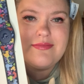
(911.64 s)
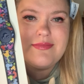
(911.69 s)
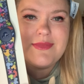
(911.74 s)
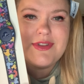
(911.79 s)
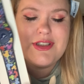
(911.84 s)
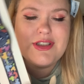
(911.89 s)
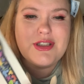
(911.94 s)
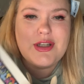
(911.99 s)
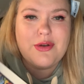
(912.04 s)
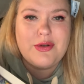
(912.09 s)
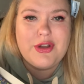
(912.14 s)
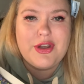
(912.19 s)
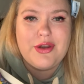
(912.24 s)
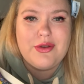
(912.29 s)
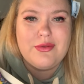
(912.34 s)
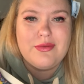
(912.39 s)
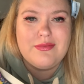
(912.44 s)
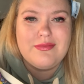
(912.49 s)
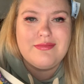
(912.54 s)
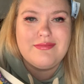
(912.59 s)
So
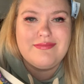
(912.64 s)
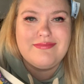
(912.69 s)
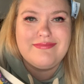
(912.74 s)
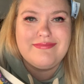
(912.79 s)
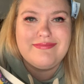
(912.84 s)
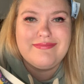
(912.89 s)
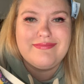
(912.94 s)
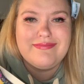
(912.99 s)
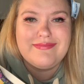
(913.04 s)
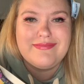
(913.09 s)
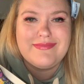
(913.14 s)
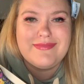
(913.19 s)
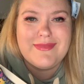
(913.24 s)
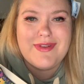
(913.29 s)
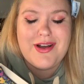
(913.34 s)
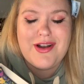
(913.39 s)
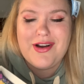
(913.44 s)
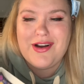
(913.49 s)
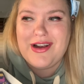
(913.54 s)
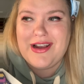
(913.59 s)
cute.
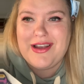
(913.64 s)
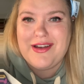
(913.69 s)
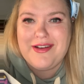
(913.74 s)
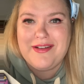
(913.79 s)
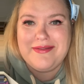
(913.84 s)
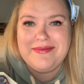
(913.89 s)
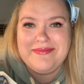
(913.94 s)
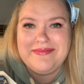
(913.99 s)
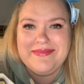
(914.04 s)
All right, y'all.